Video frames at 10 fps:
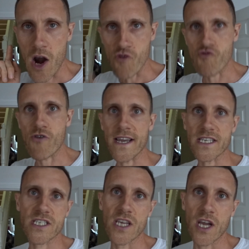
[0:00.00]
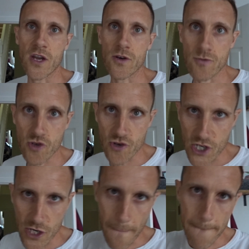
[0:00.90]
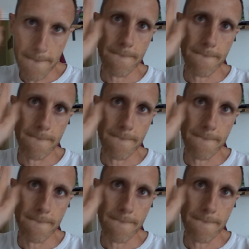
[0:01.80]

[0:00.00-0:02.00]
race nutrition.